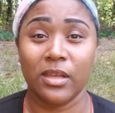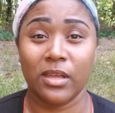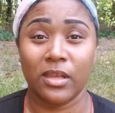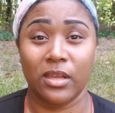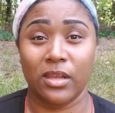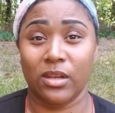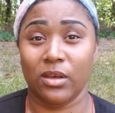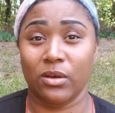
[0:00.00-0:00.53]

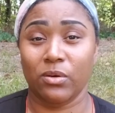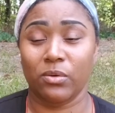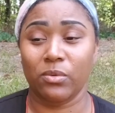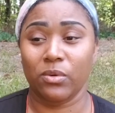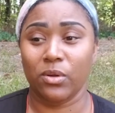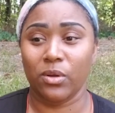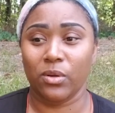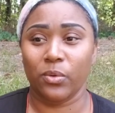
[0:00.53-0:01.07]
You know,
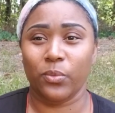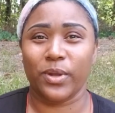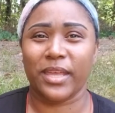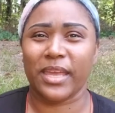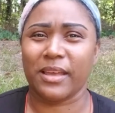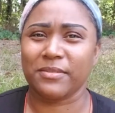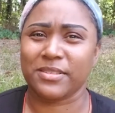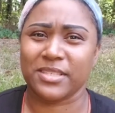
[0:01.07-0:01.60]
we
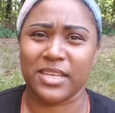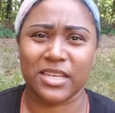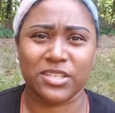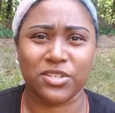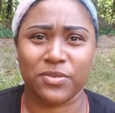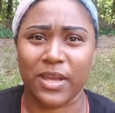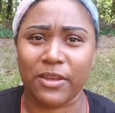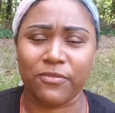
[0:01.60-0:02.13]
have sex
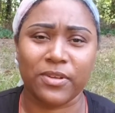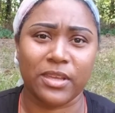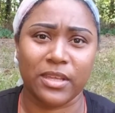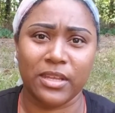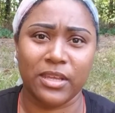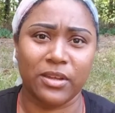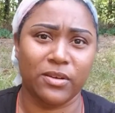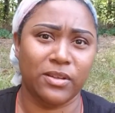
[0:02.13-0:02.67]
trafficking
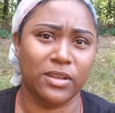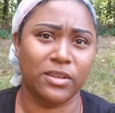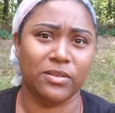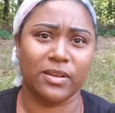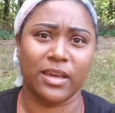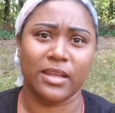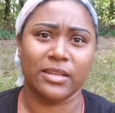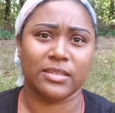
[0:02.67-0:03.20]
here in the
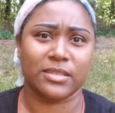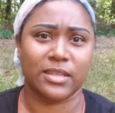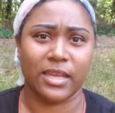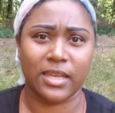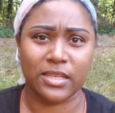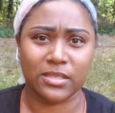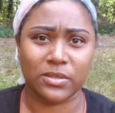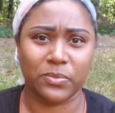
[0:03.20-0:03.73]
United
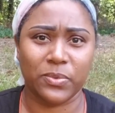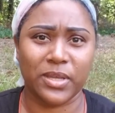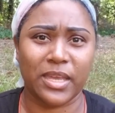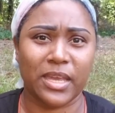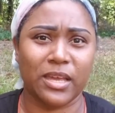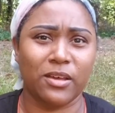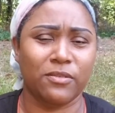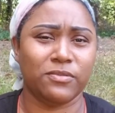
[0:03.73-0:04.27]
States. We
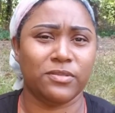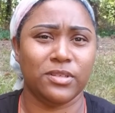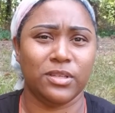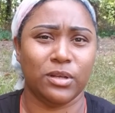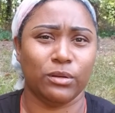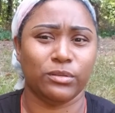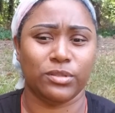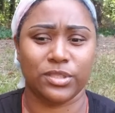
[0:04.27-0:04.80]
have, you
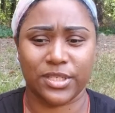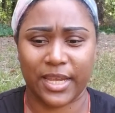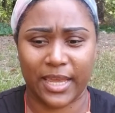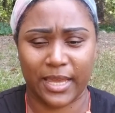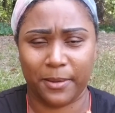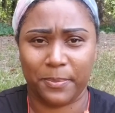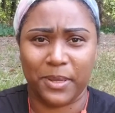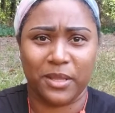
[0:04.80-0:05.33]
know,
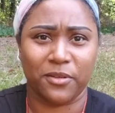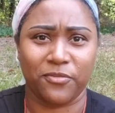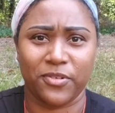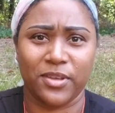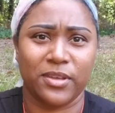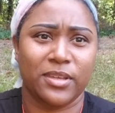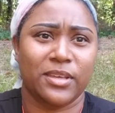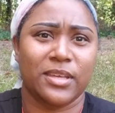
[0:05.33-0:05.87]
child
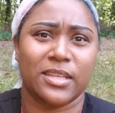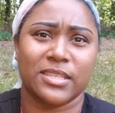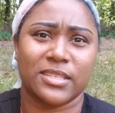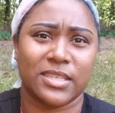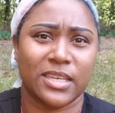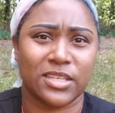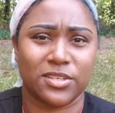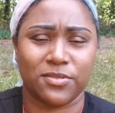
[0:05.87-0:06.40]
pedophilia and
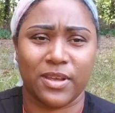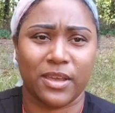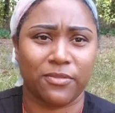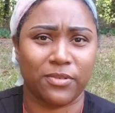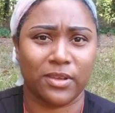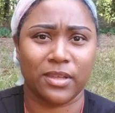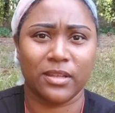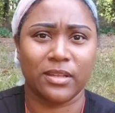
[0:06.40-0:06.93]
sex
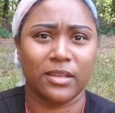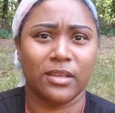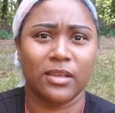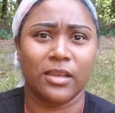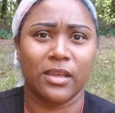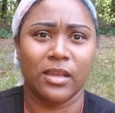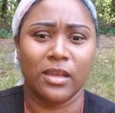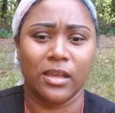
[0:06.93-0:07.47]
trafficking.
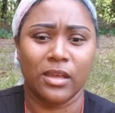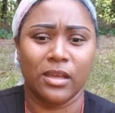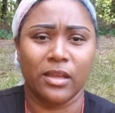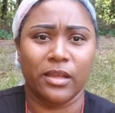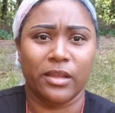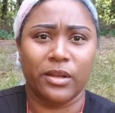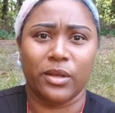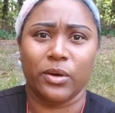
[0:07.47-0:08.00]

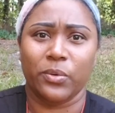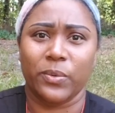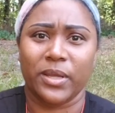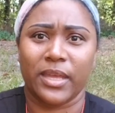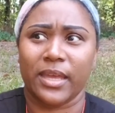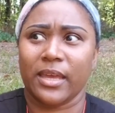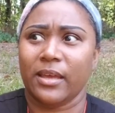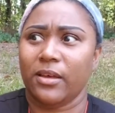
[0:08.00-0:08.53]
You know, we
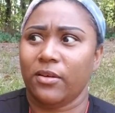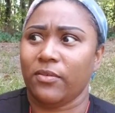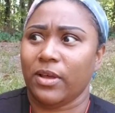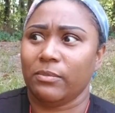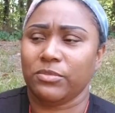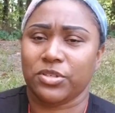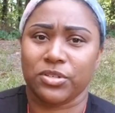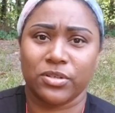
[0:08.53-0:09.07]
have,
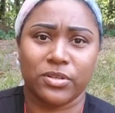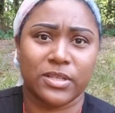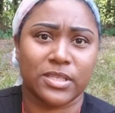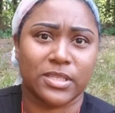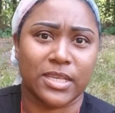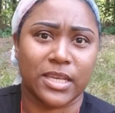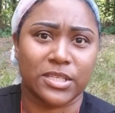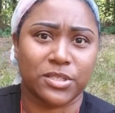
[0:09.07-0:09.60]
I'm sure it's sex